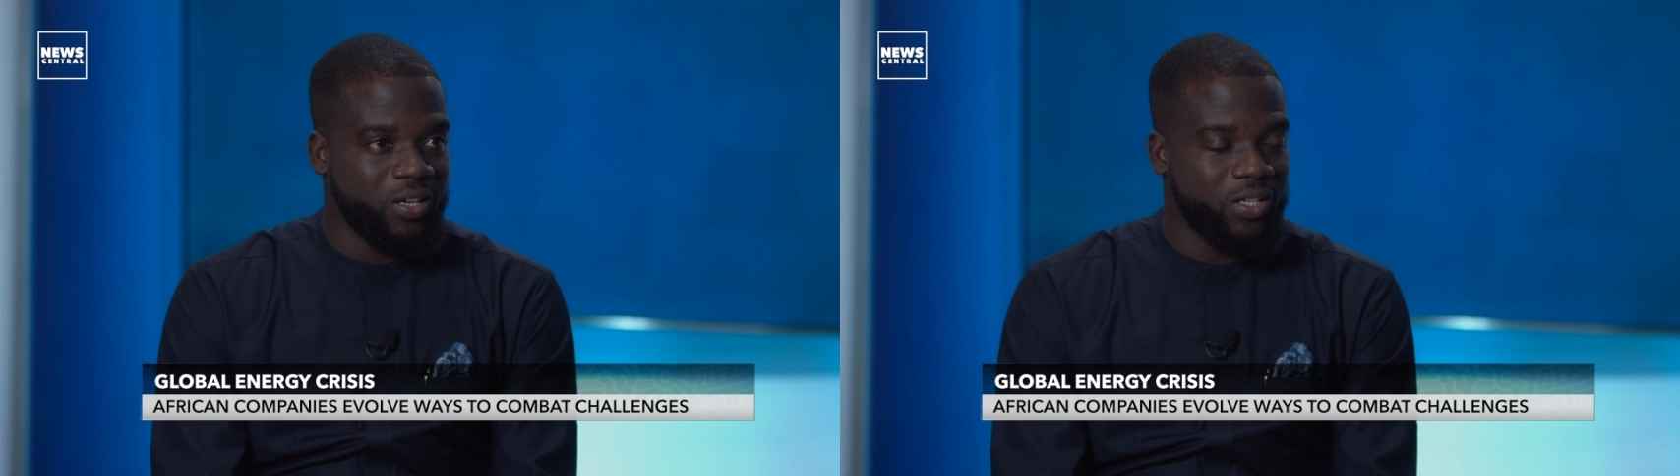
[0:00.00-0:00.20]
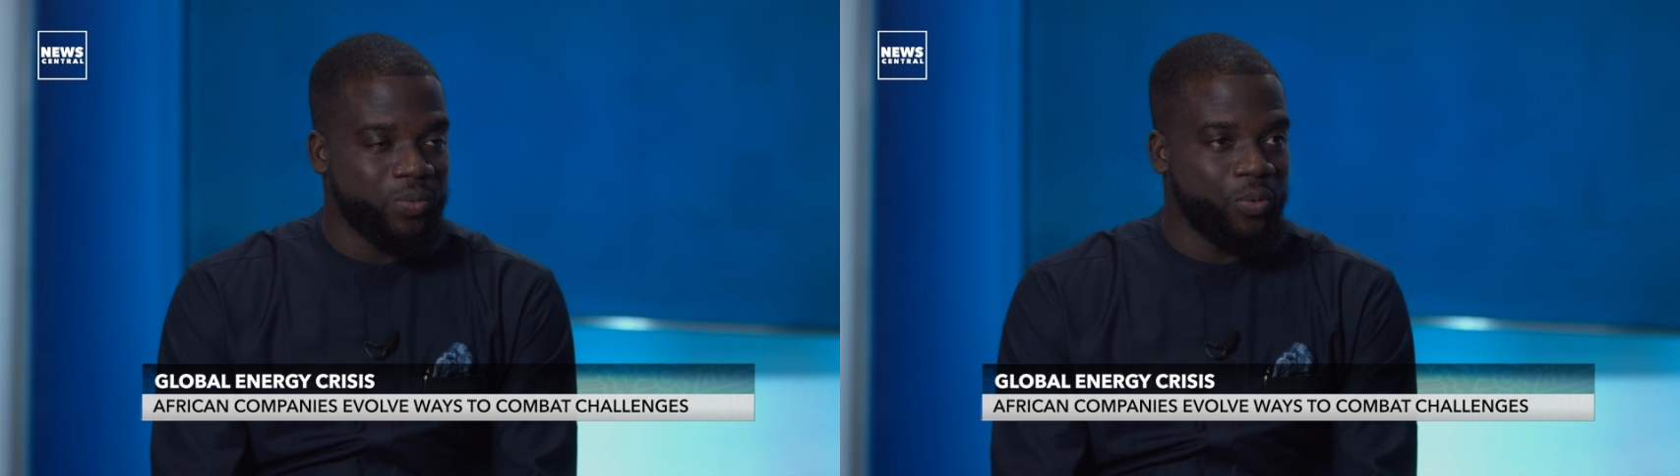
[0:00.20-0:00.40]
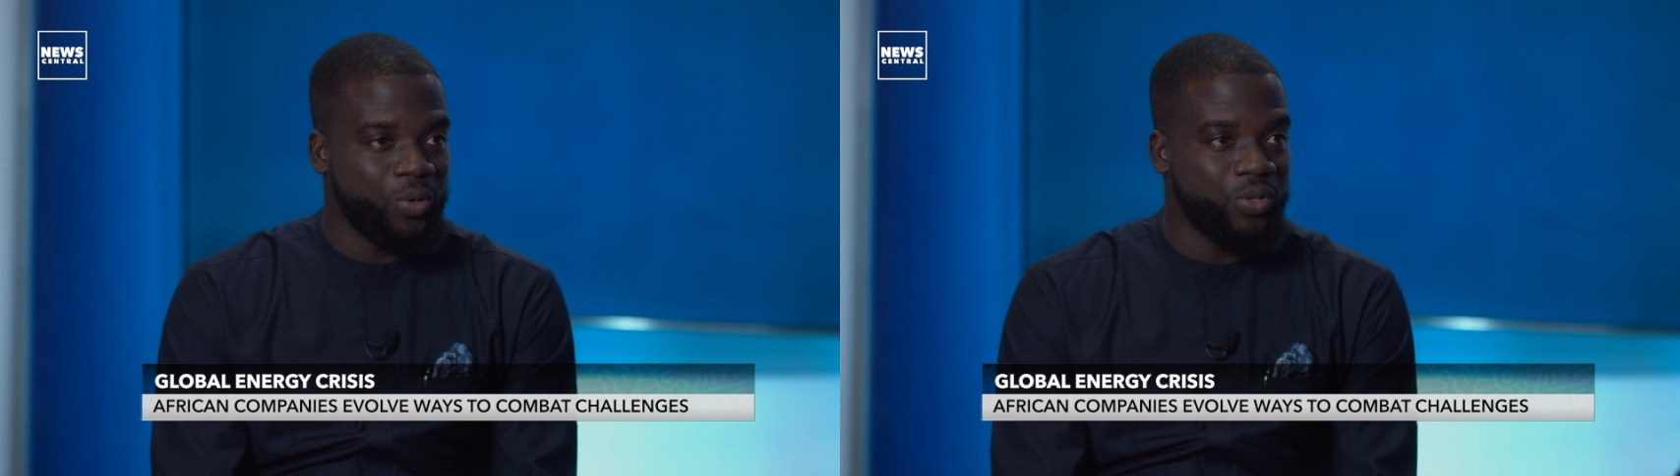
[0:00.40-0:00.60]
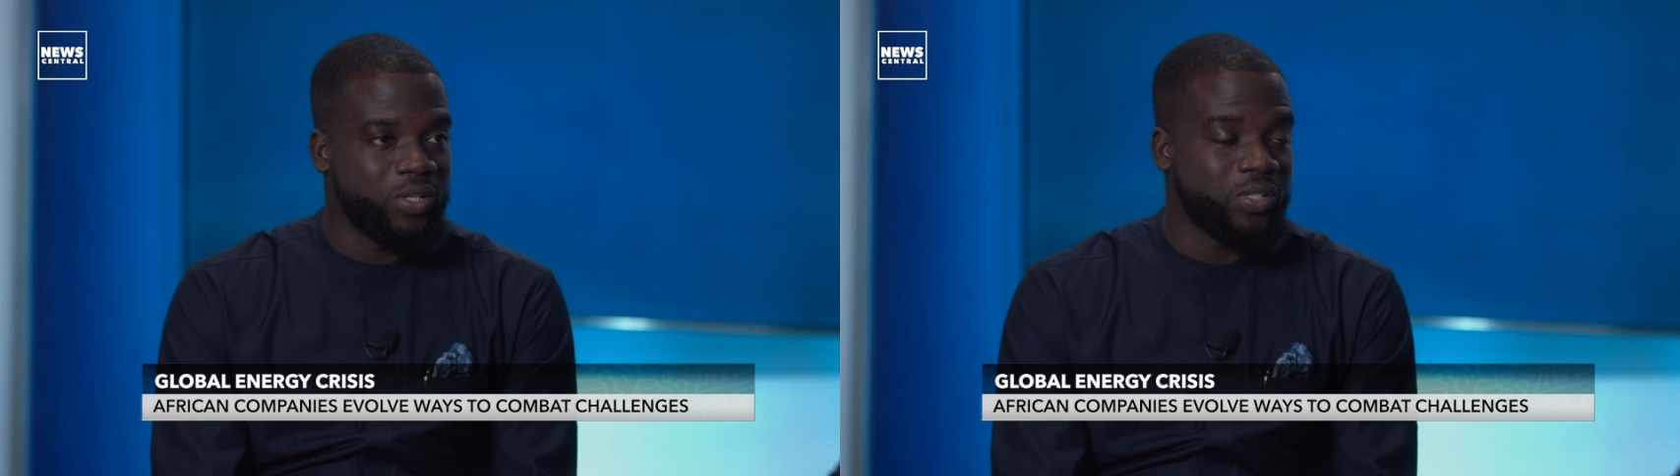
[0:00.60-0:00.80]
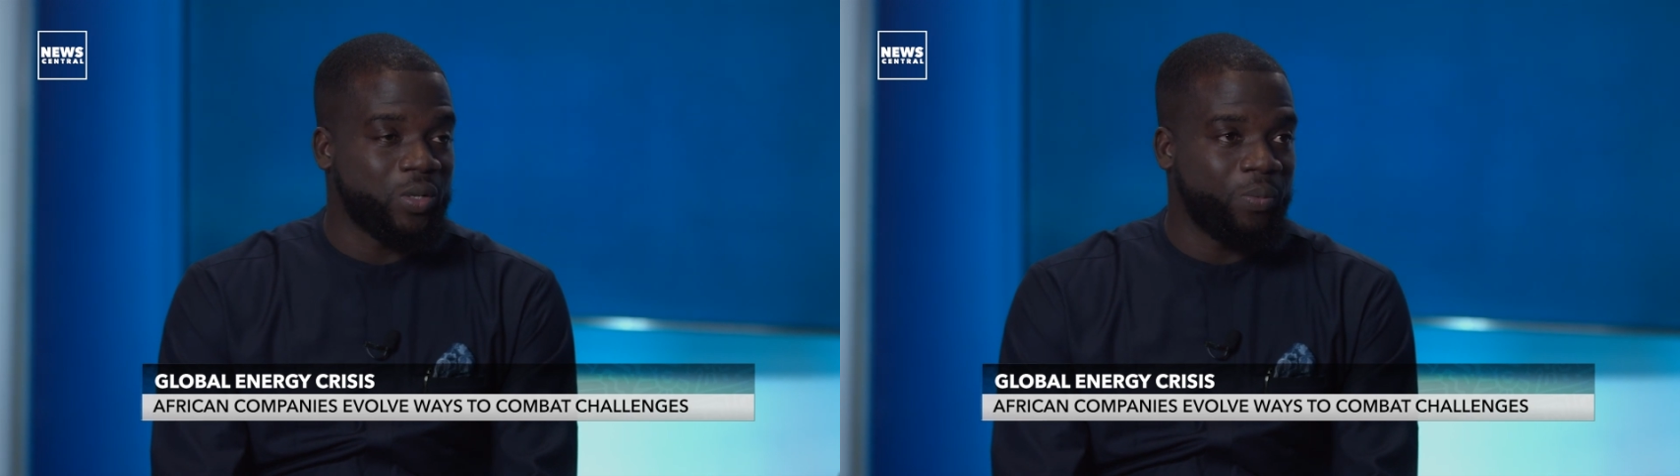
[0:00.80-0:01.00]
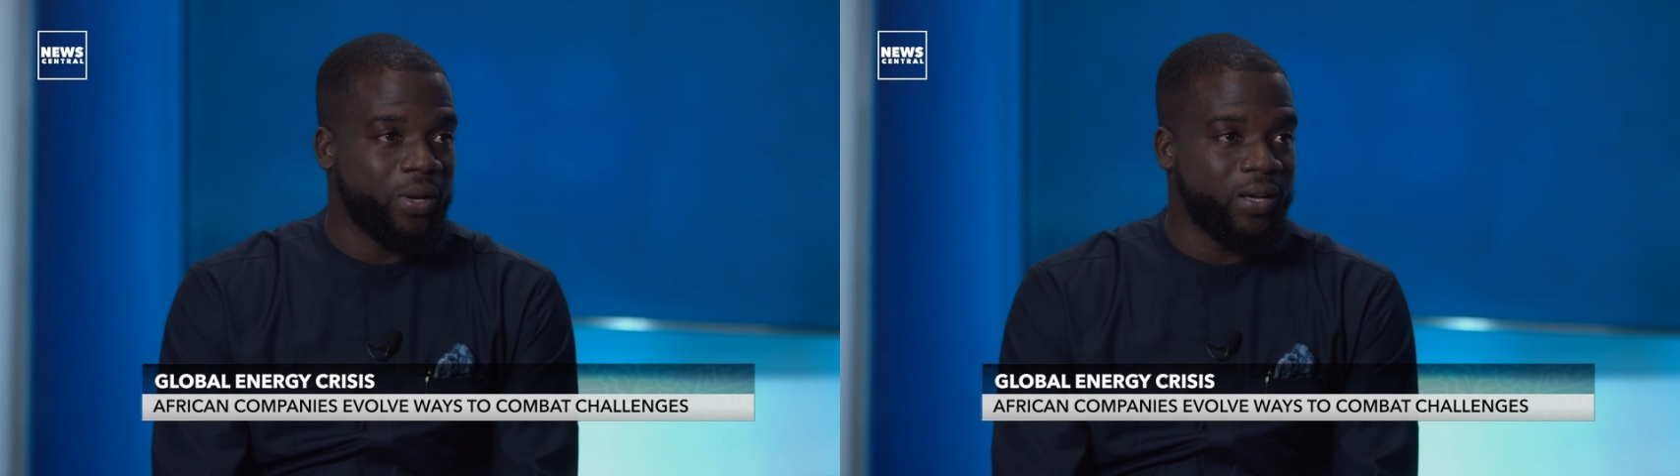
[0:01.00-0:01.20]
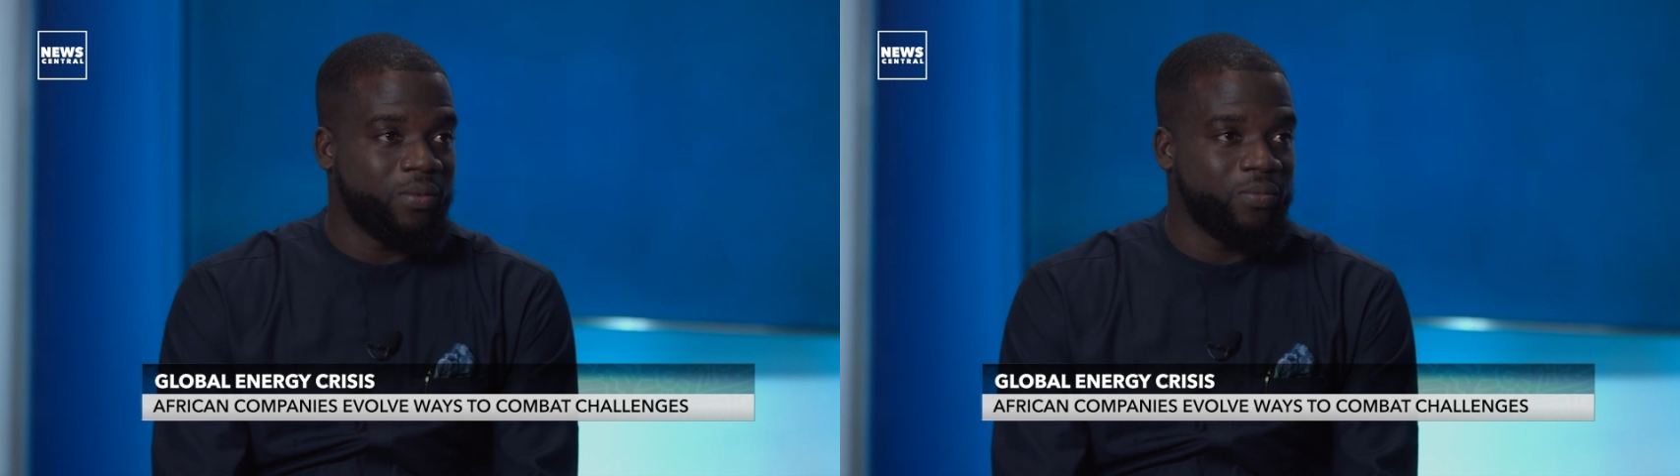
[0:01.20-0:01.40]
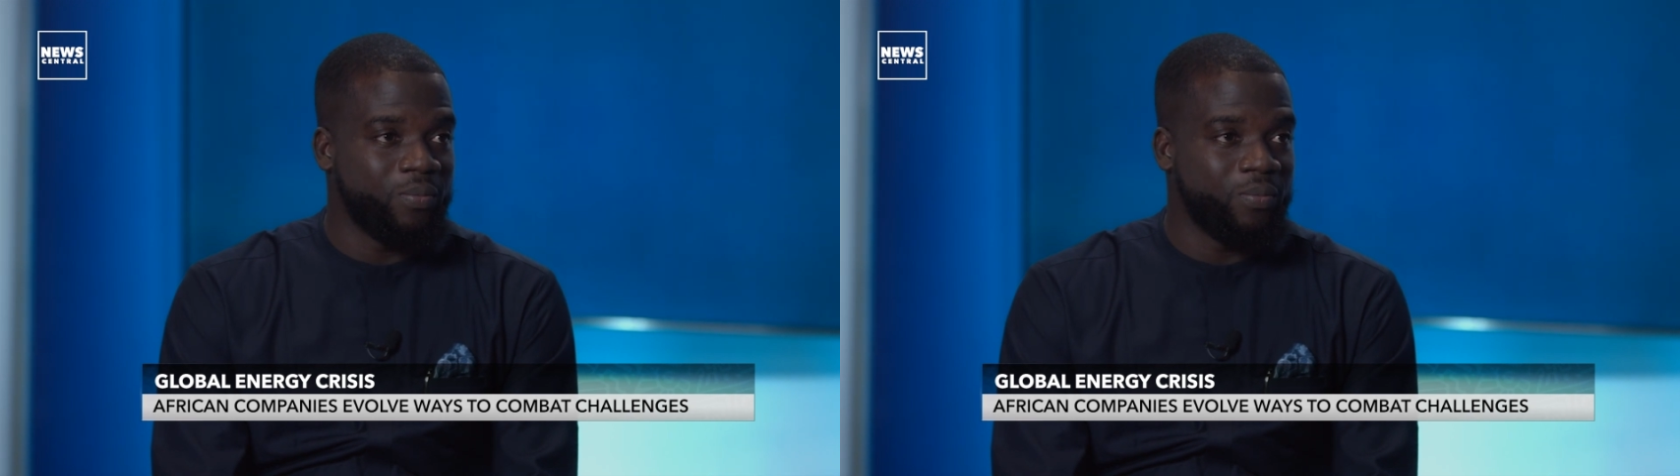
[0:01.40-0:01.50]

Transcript: is produced and supplied